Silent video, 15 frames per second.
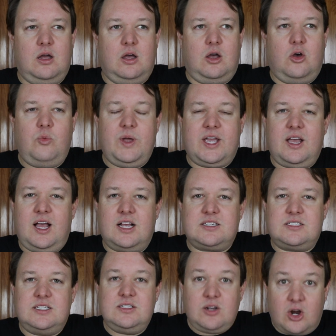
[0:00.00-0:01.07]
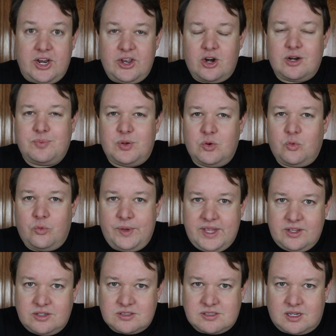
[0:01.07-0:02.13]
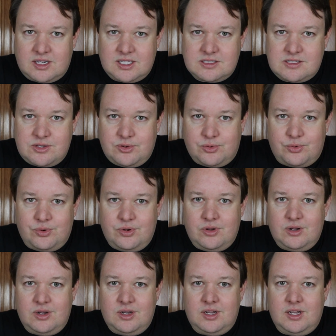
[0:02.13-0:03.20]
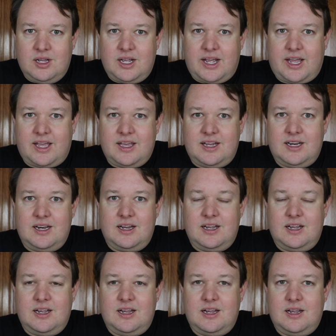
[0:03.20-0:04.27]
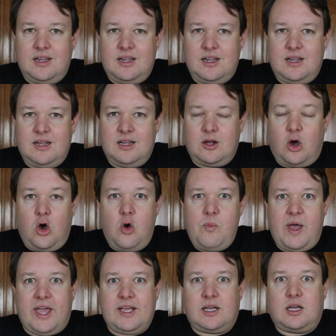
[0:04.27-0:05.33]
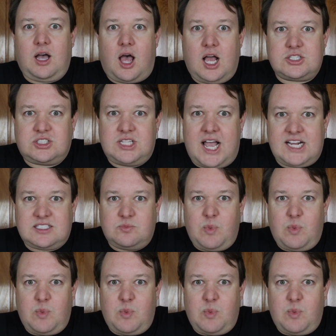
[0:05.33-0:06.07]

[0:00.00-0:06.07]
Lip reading: oh my gosh, he already put wheels on it too. And oh my gosh, that's